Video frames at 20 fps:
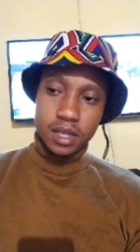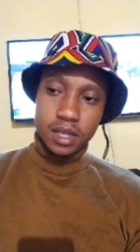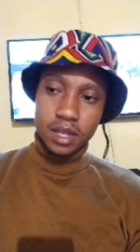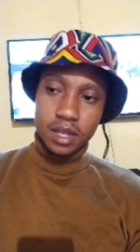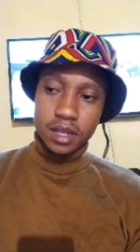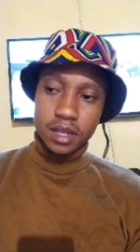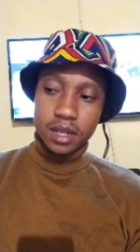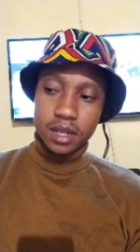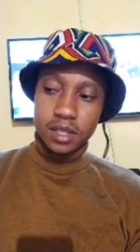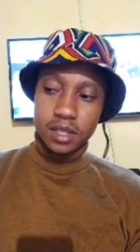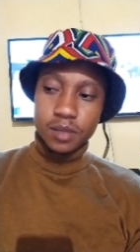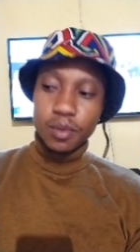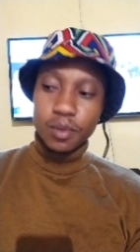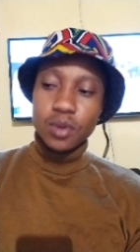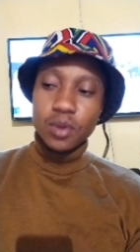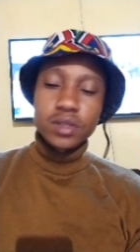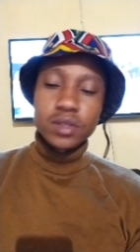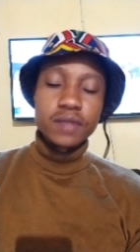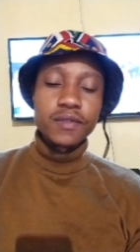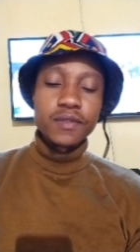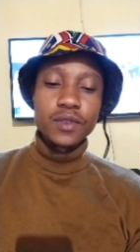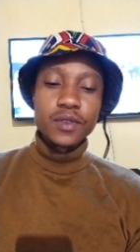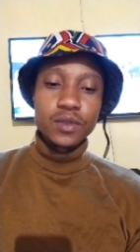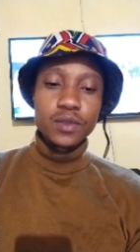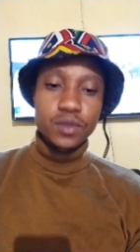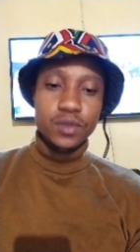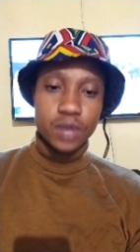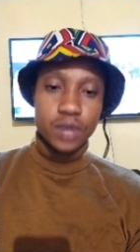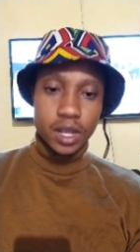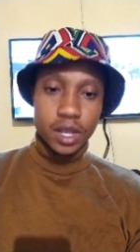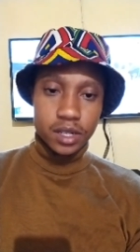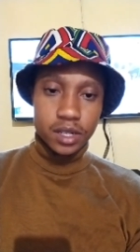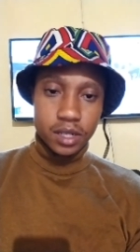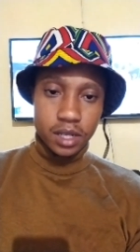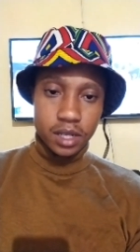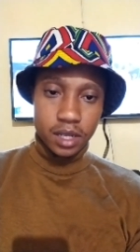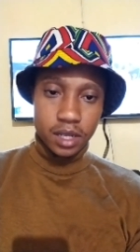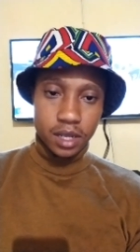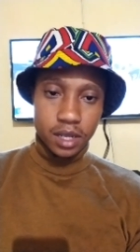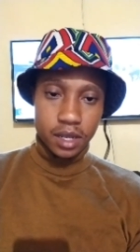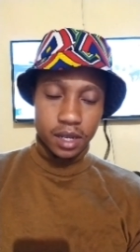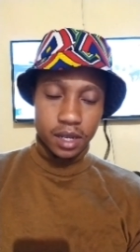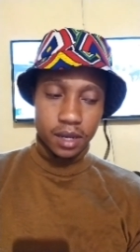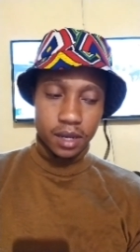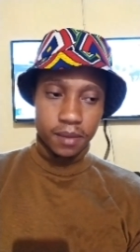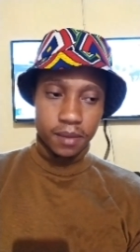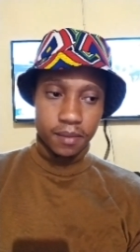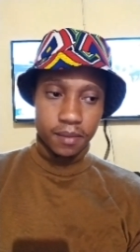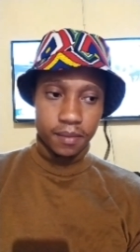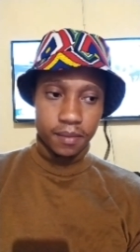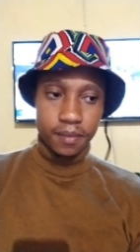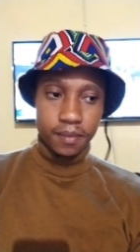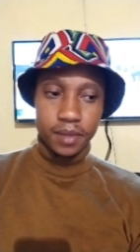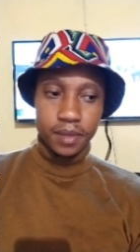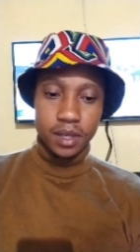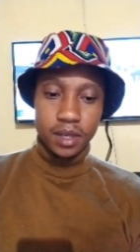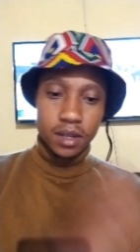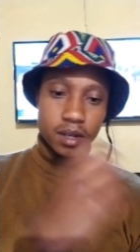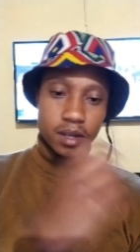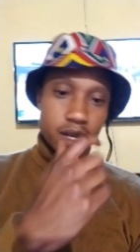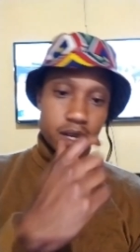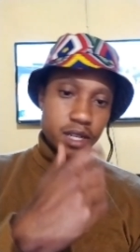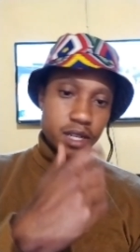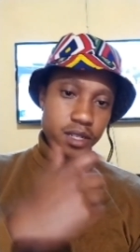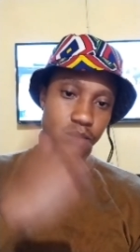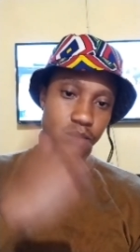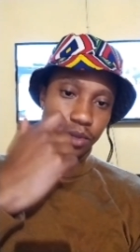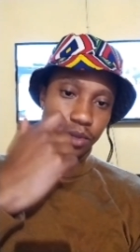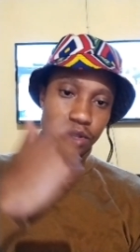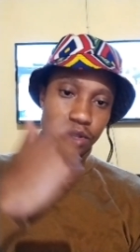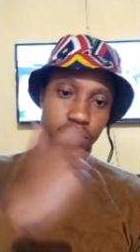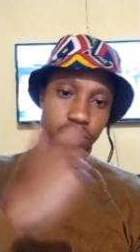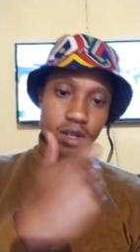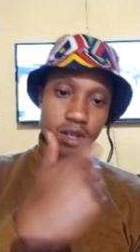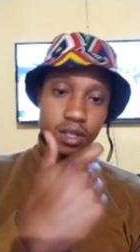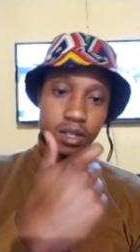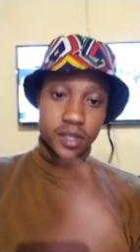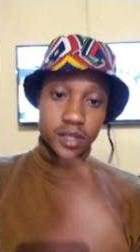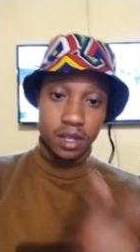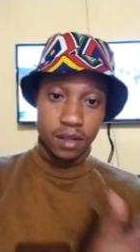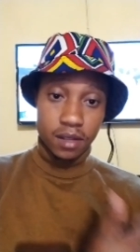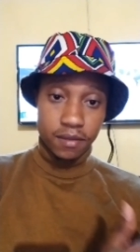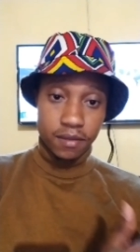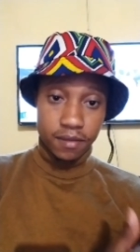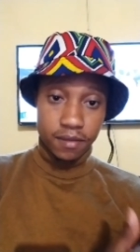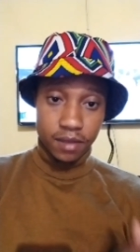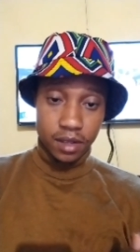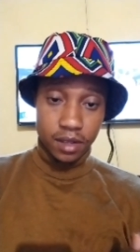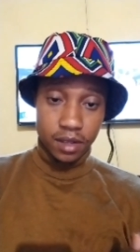that it is important for you to actually be in connection with your inner self.